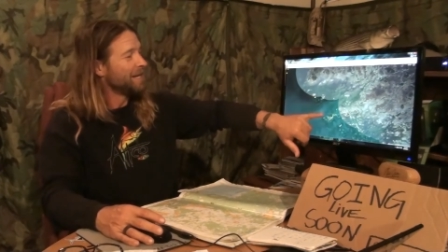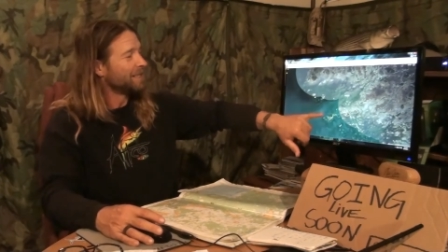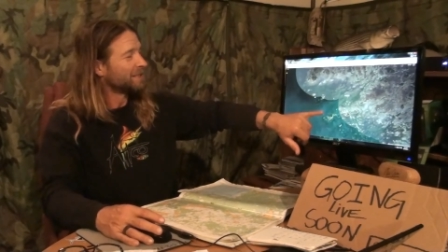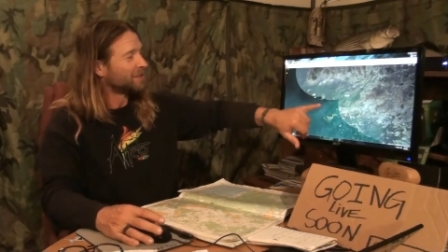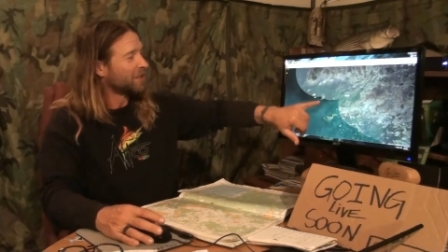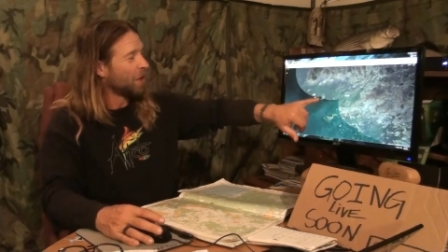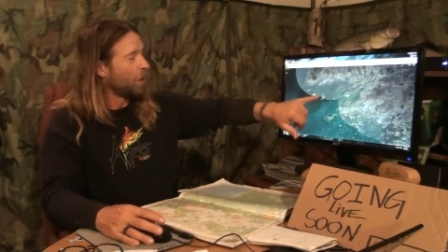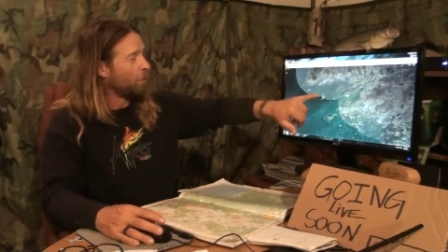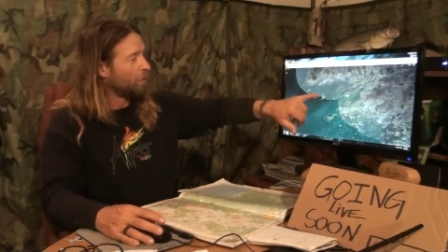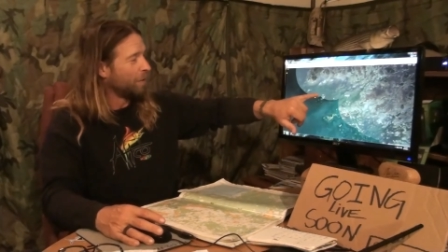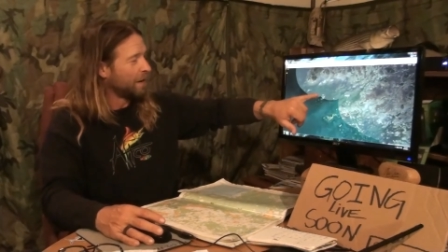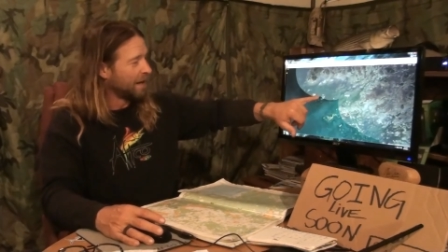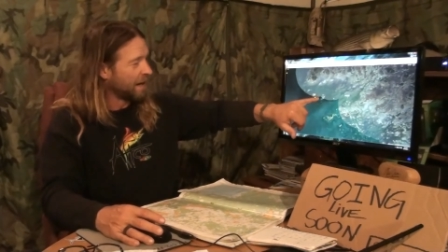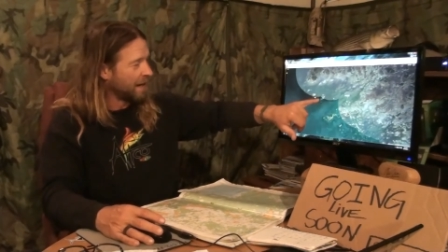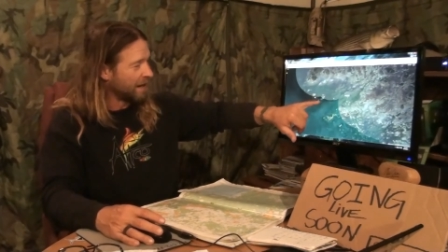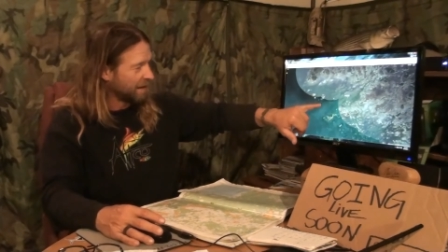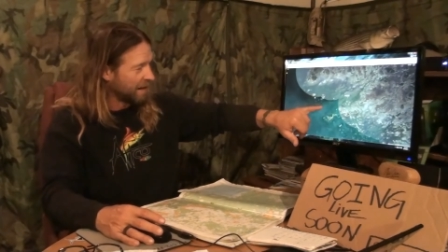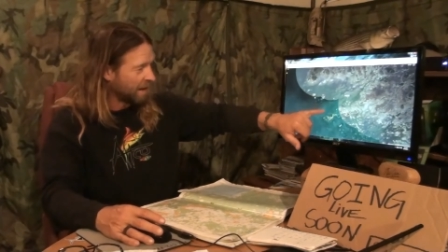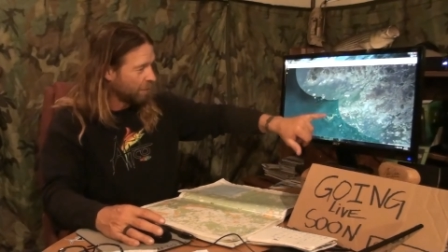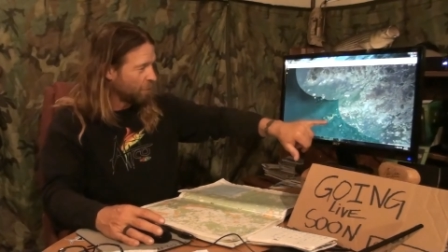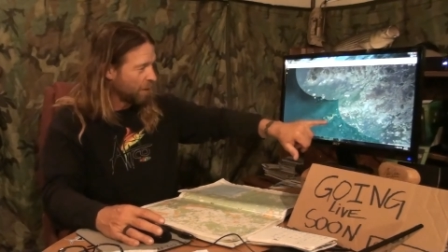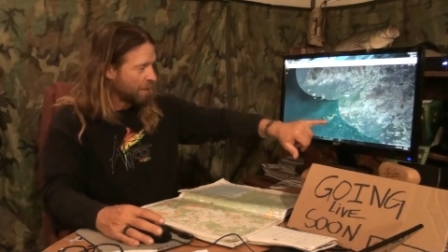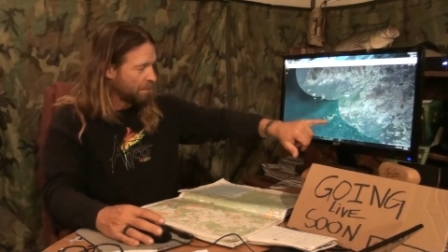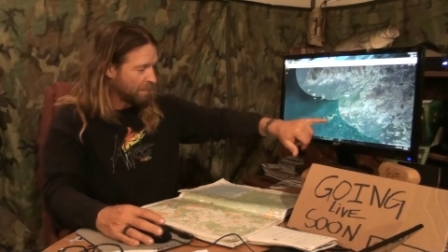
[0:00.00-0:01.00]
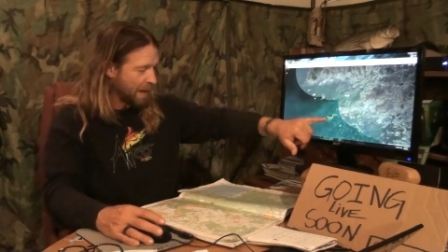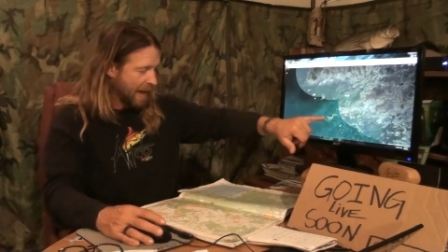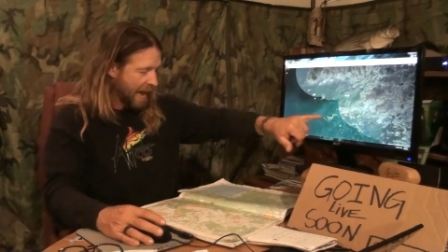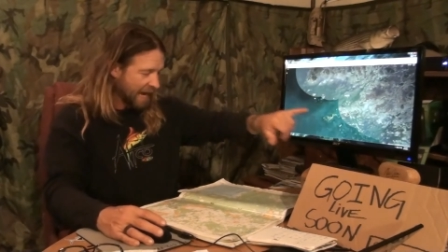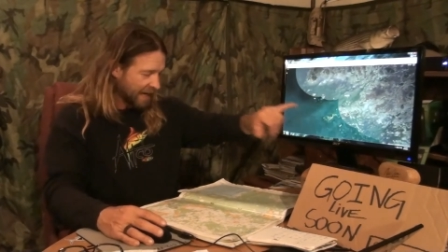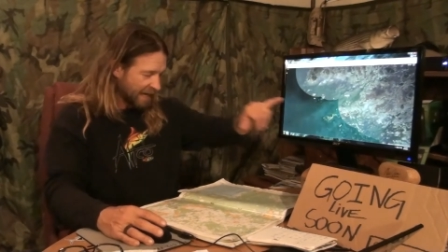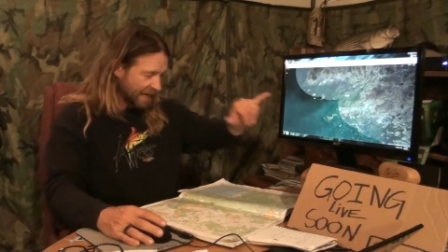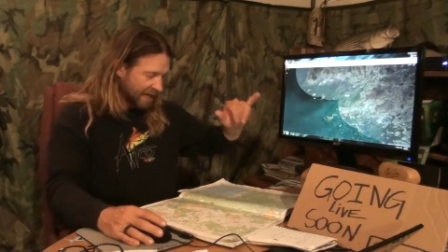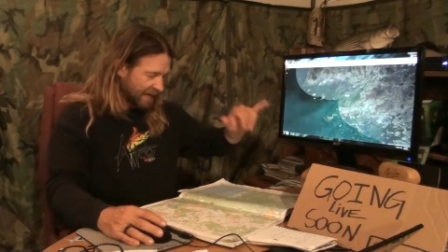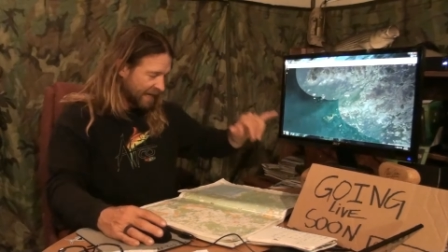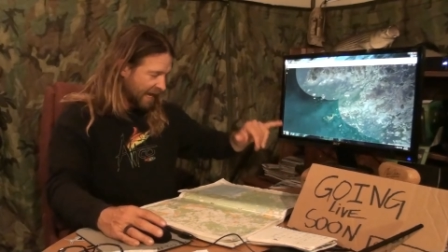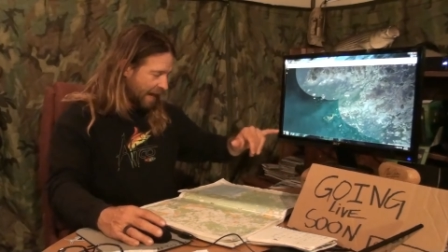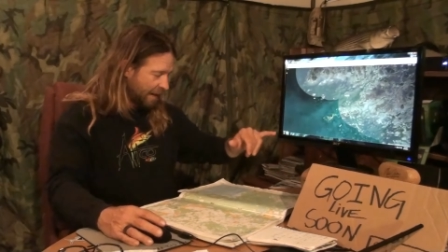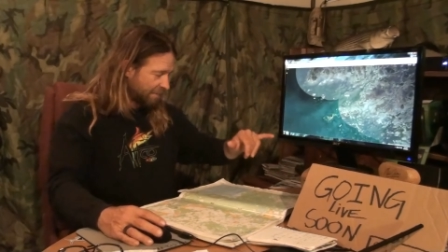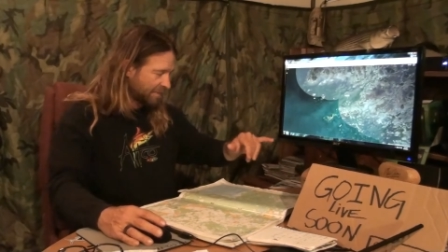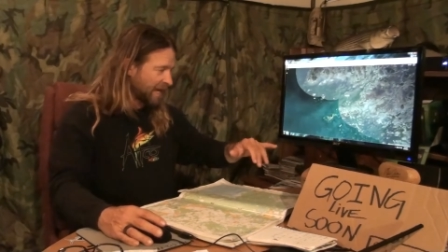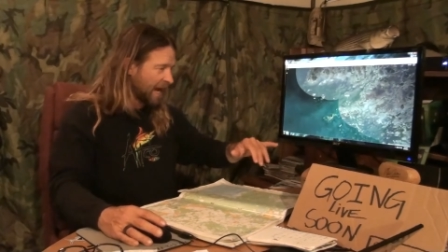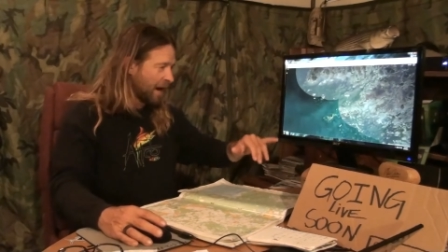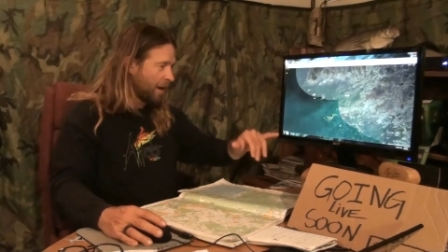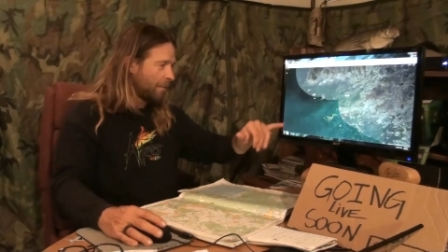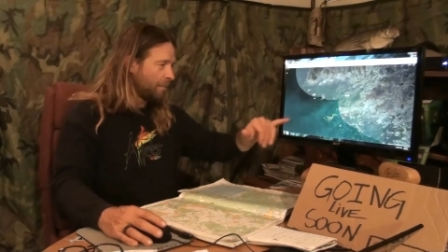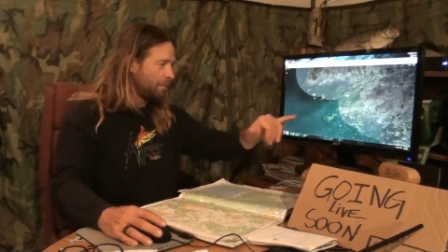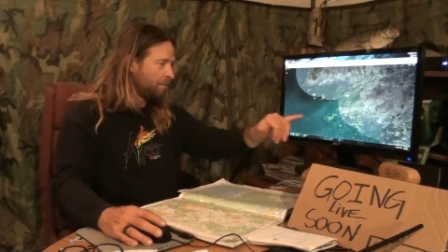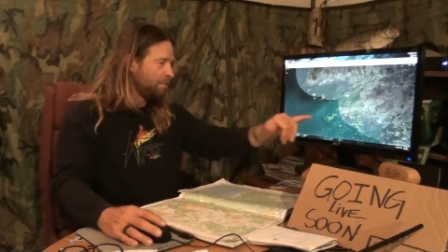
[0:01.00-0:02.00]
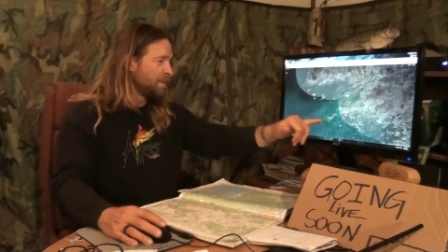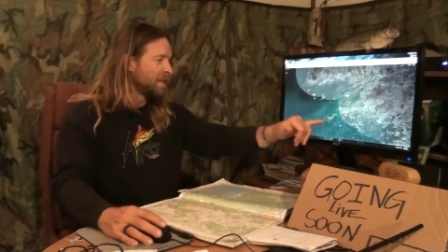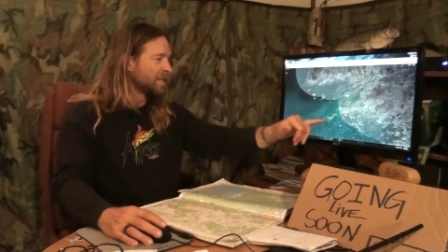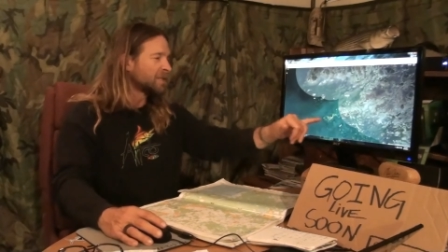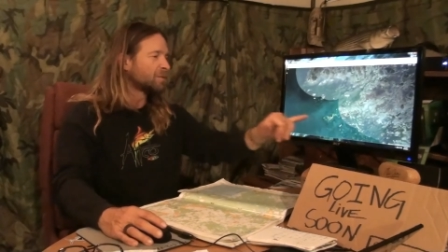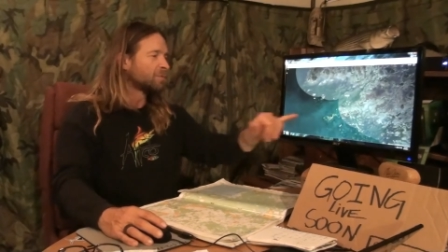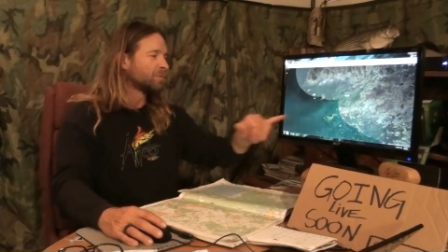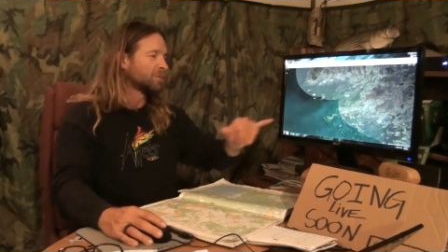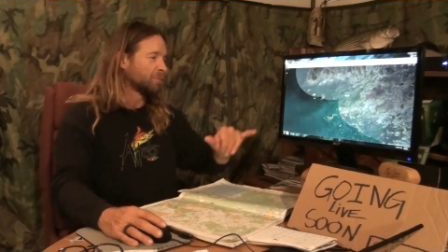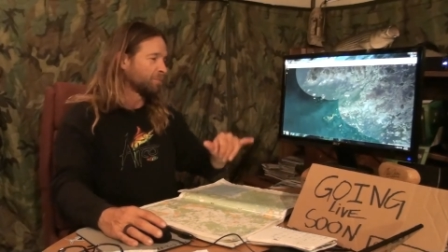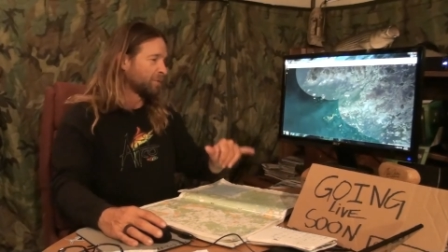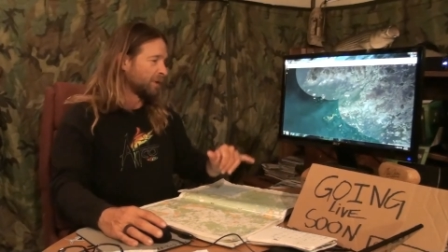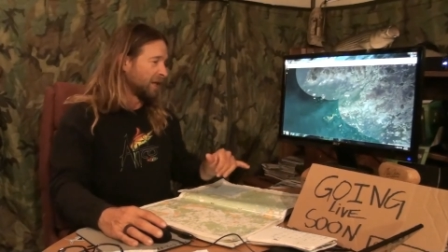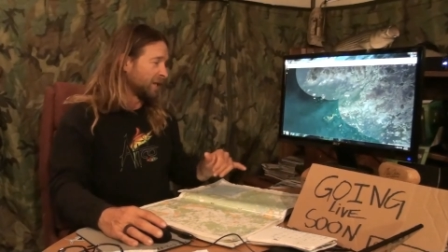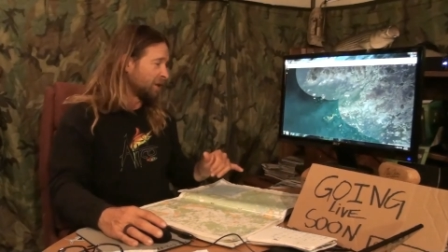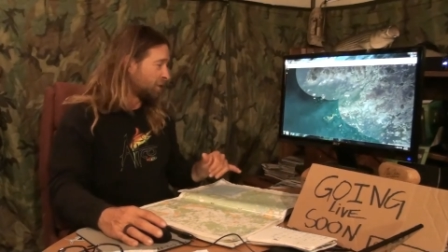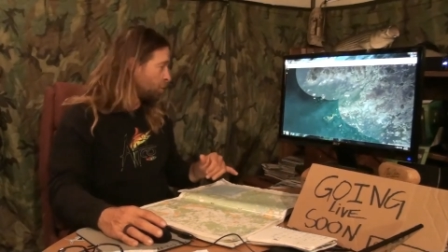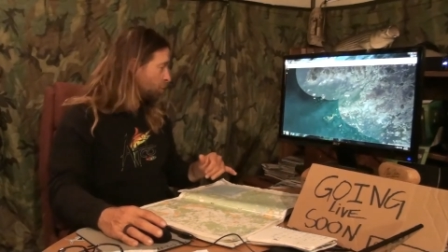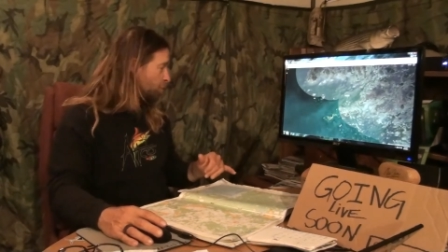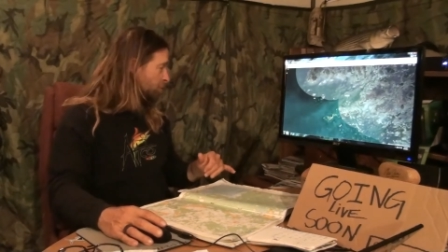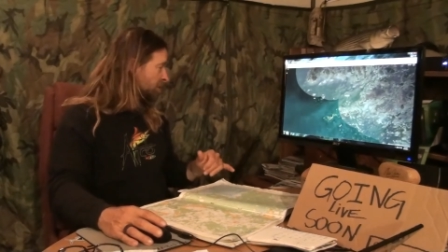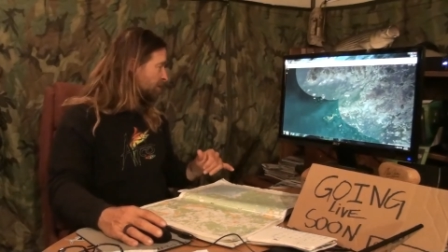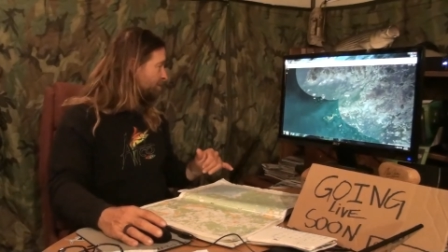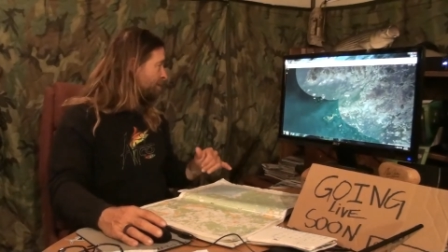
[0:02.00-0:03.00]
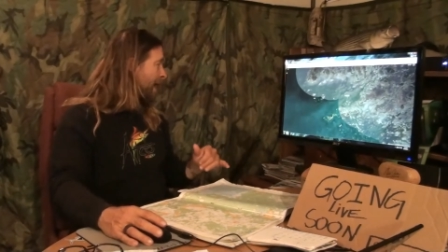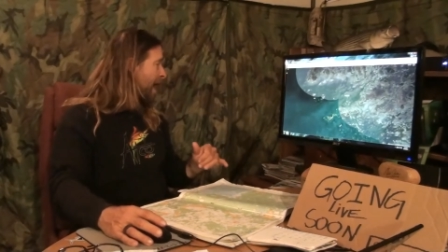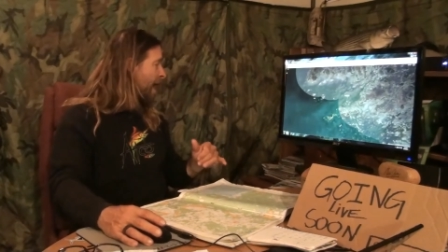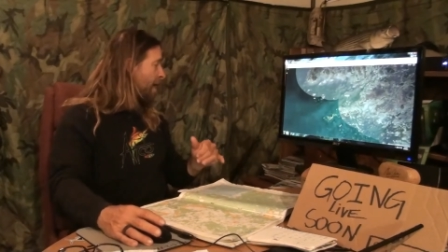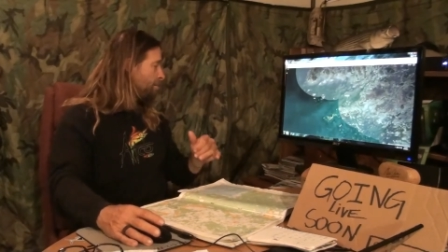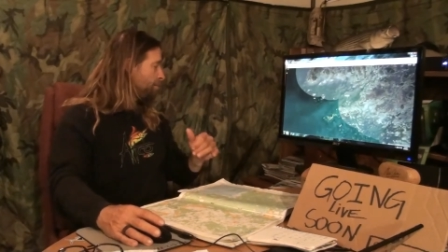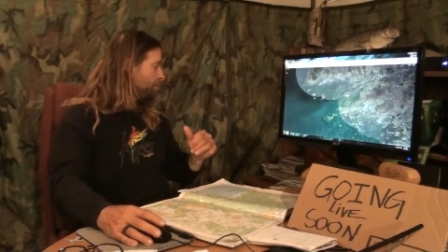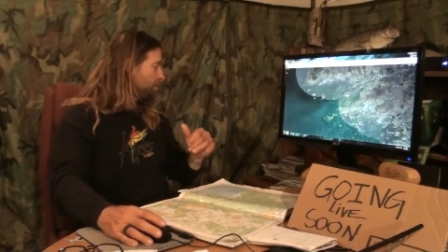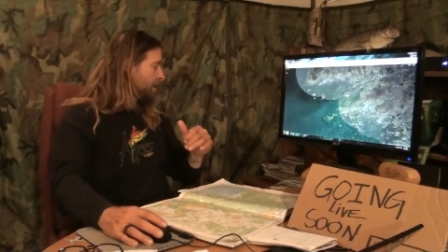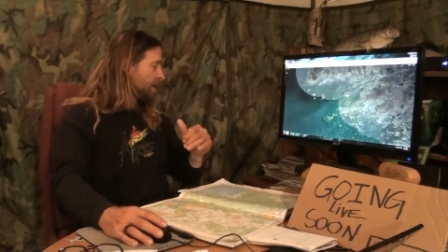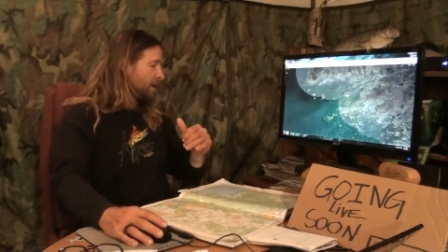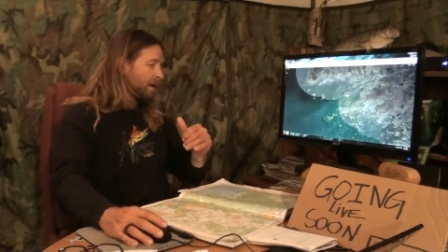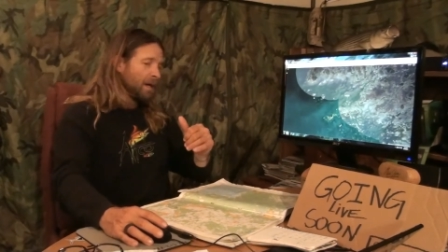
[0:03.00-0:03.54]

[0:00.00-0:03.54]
So, and then I went back and camped out, and this was a really cool spot.